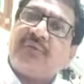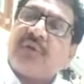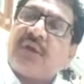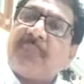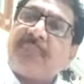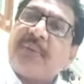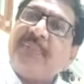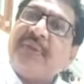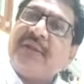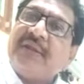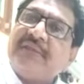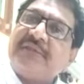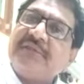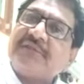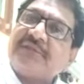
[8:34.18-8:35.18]
upcoming
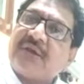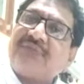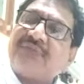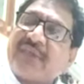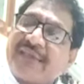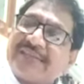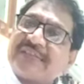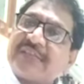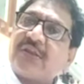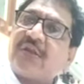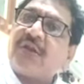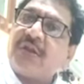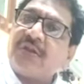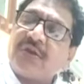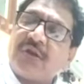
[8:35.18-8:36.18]
disease of cancer or
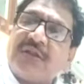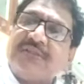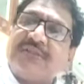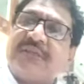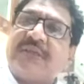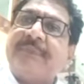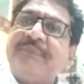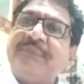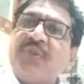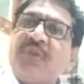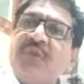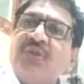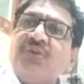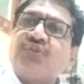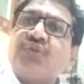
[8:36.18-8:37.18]
oncology.
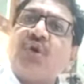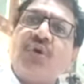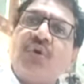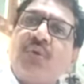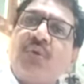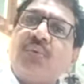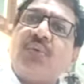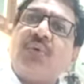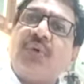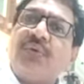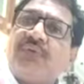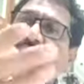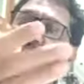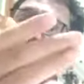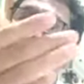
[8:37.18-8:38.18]
So
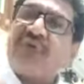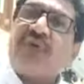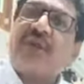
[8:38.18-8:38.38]
before